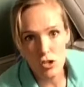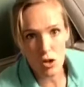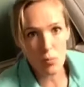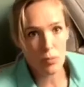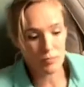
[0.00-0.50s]

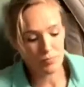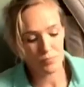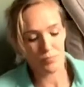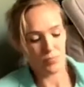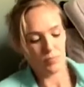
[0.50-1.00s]
stop
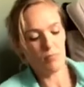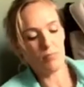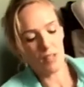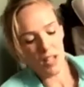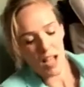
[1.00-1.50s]

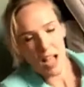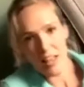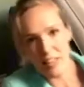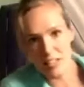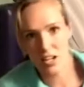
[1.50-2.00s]

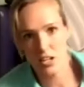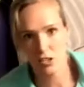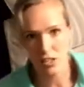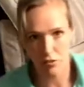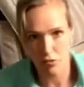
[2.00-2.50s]
and then turn
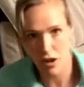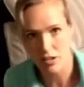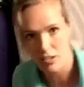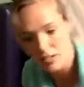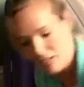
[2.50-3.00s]
yourself around.